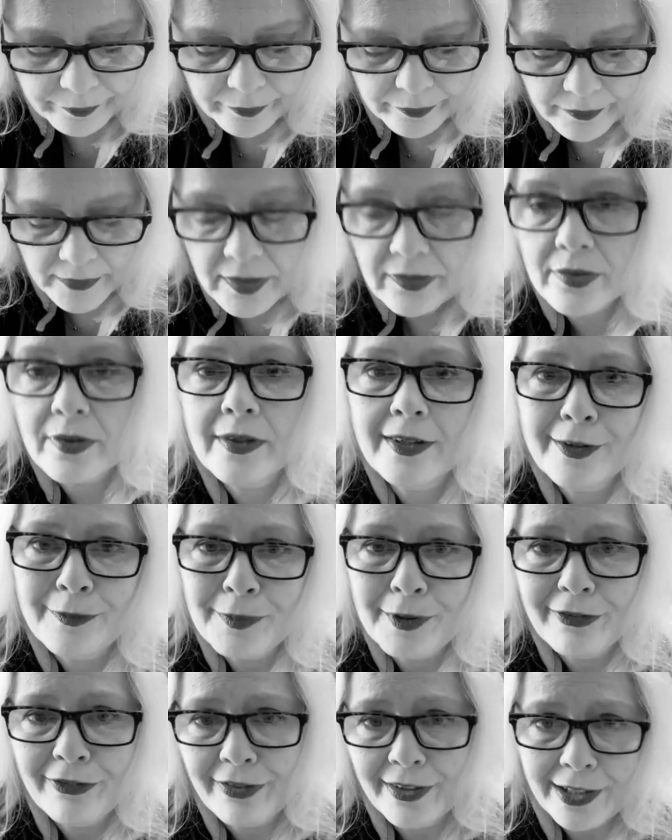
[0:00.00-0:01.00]
he's a little
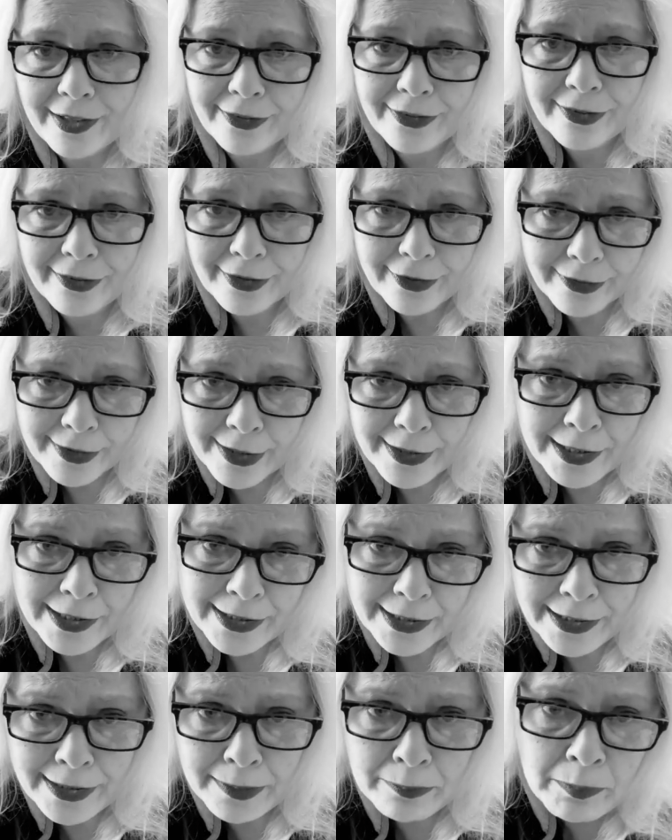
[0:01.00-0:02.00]
bit fancier than I
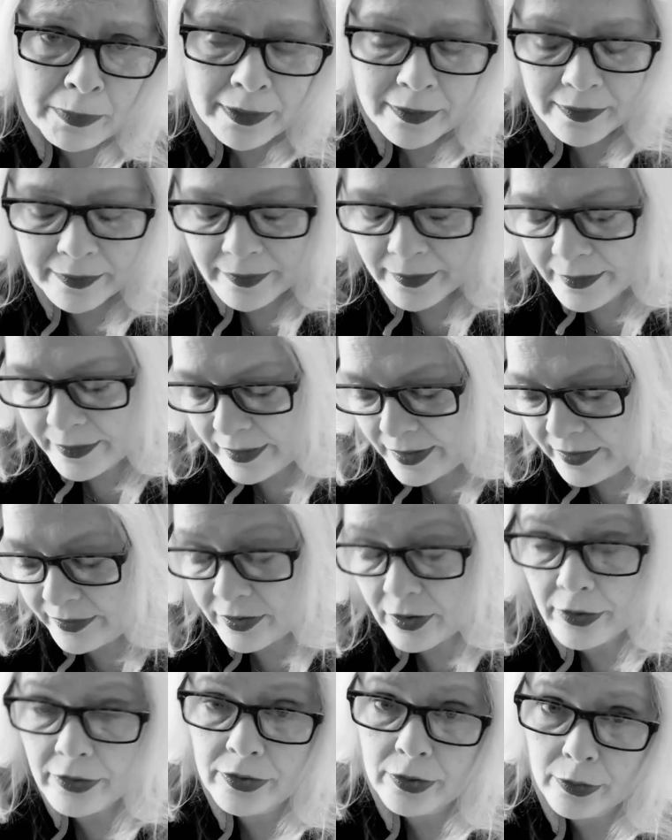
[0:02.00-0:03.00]
am. He's
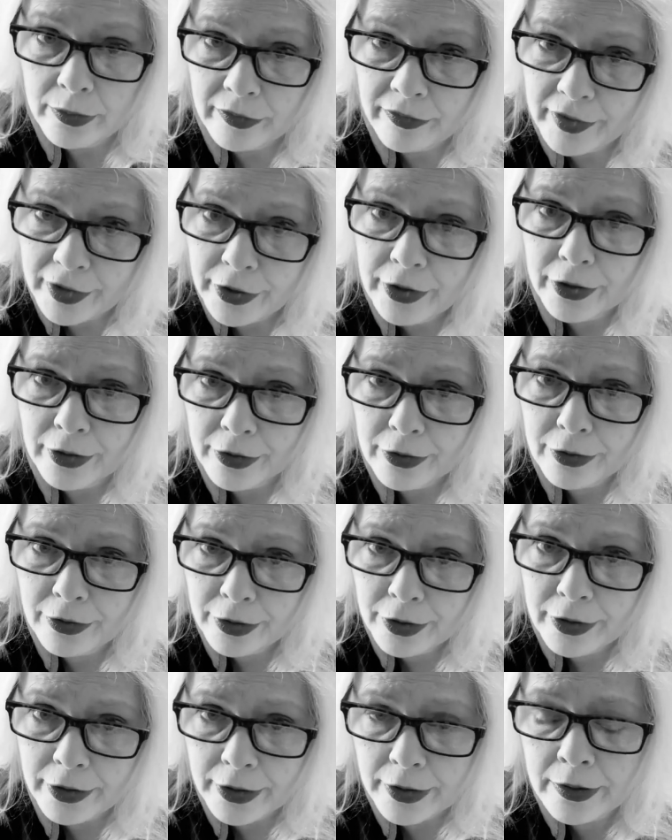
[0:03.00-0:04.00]
also a very good
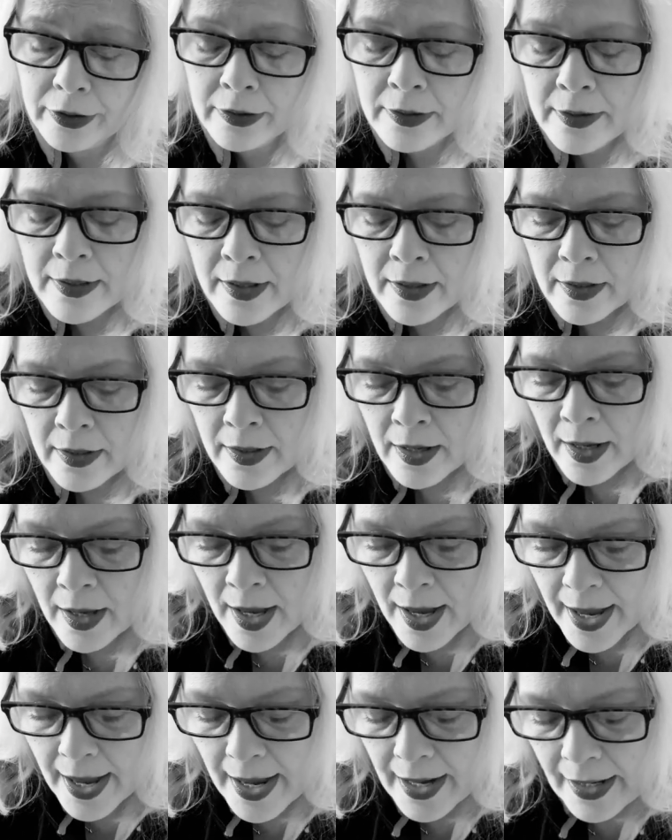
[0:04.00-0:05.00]
cook.
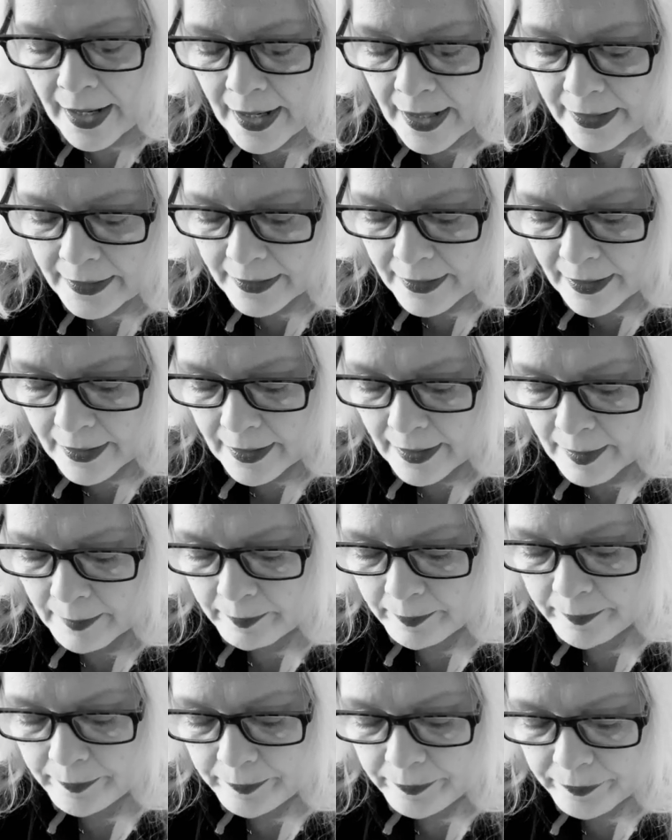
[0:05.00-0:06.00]

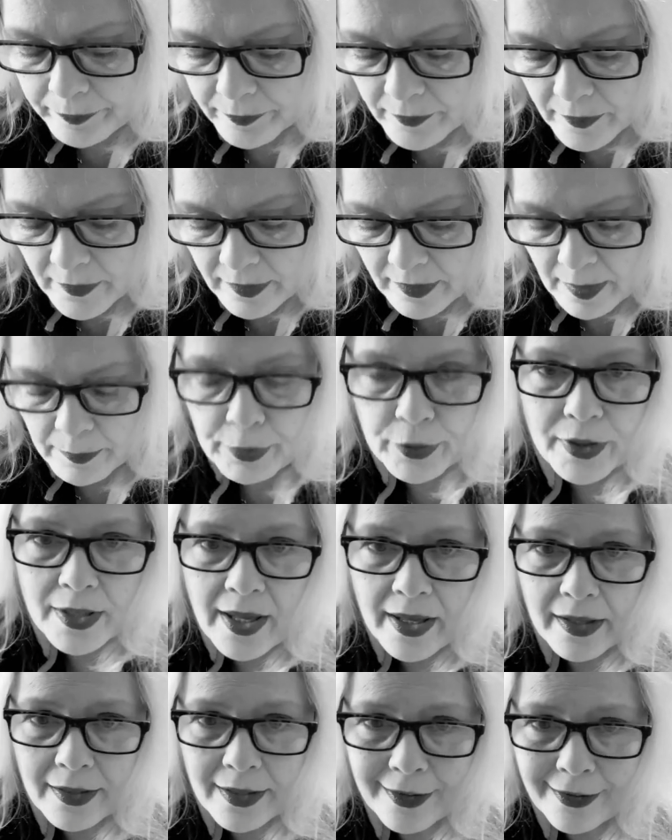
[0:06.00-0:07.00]
And they put
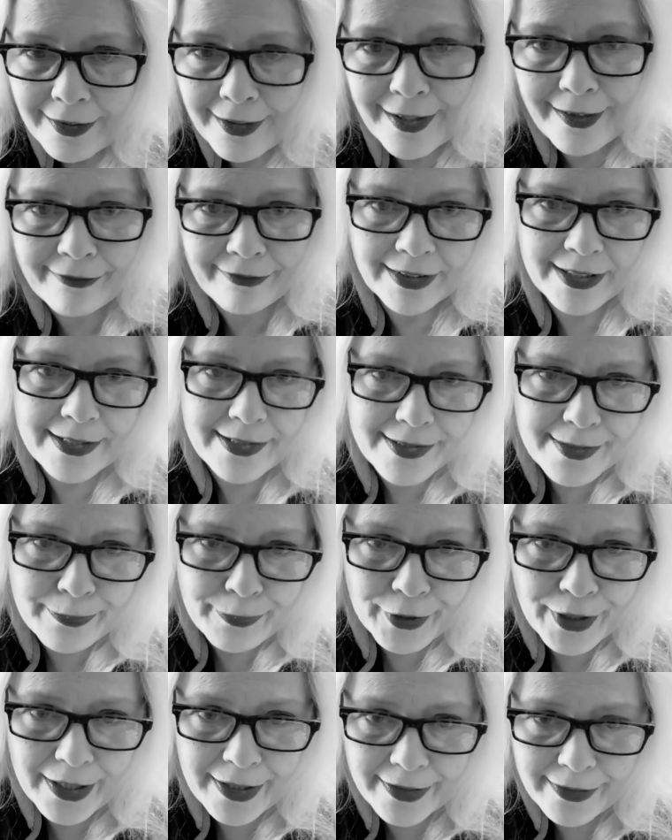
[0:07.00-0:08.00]
out a lovely
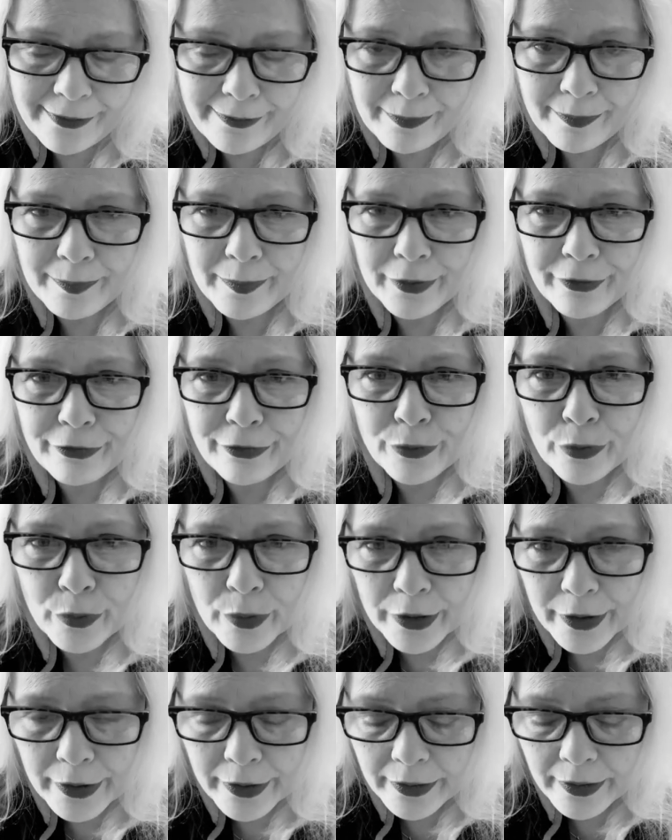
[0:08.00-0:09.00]
spread
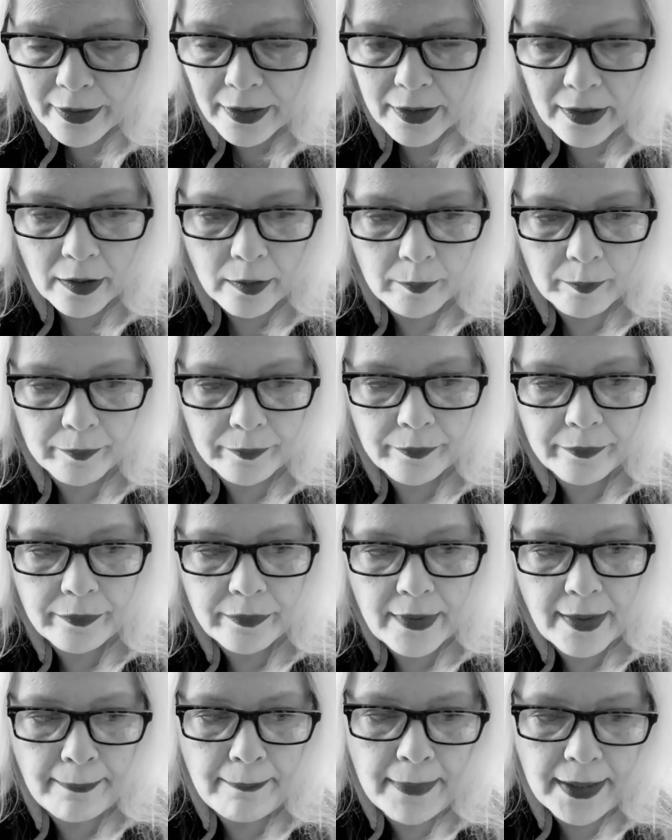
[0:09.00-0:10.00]
before
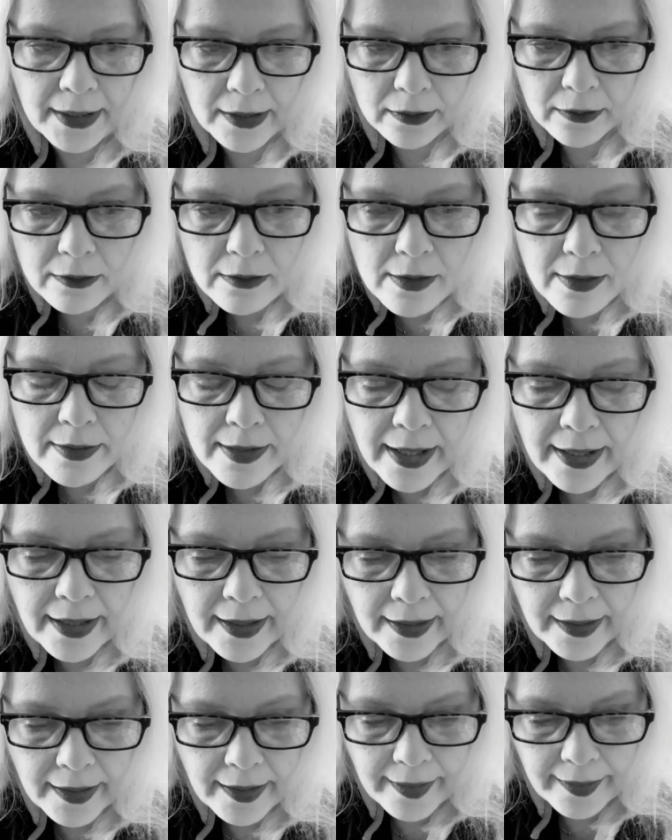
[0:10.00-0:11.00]
the meal,
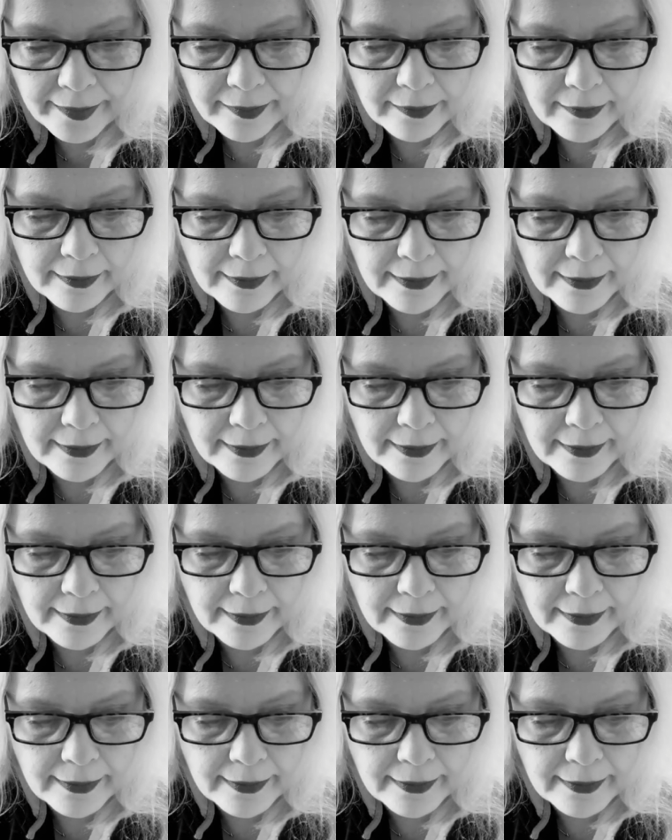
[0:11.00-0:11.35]
and